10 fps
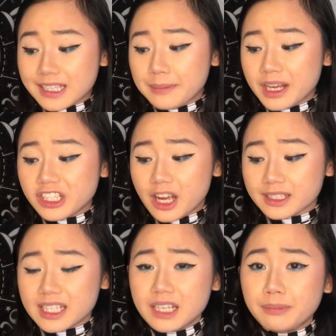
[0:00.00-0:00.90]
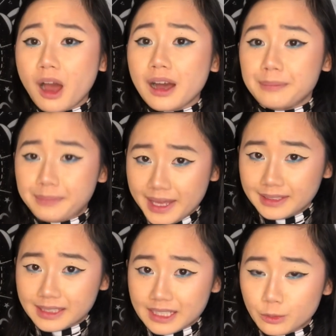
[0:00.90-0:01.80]
time I checked, he bought a
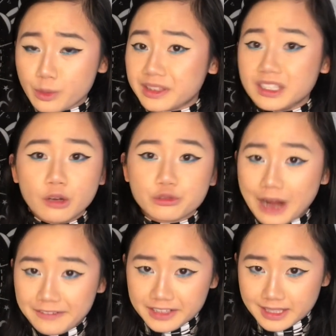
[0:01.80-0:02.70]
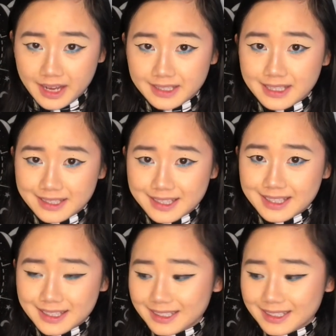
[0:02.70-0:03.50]
Bentley with no driver's license.